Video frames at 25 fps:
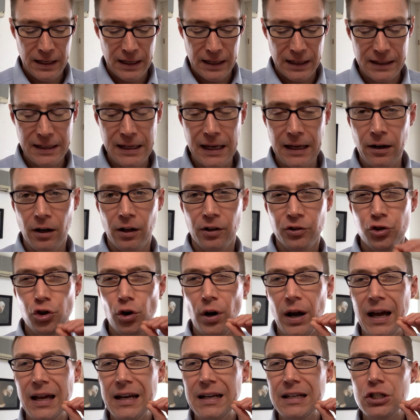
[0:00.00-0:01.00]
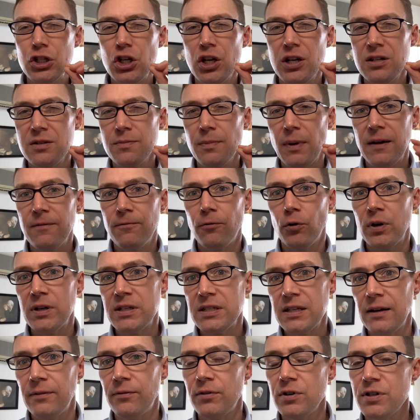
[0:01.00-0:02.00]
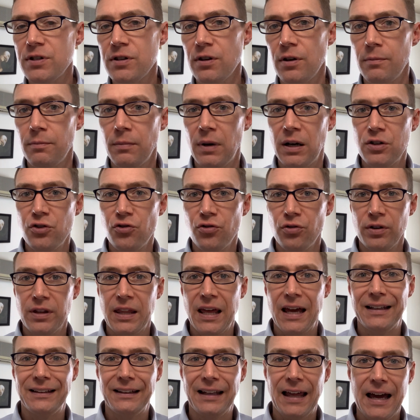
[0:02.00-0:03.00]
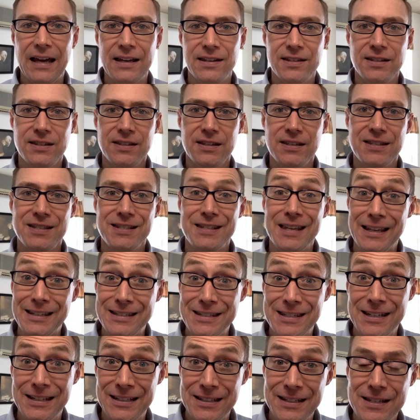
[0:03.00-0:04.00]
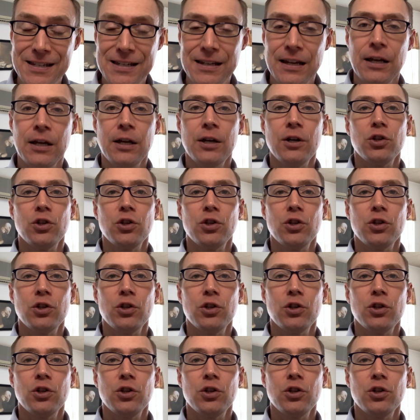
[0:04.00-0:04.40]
Again, I'll try to change my voice ever so much for that last sentence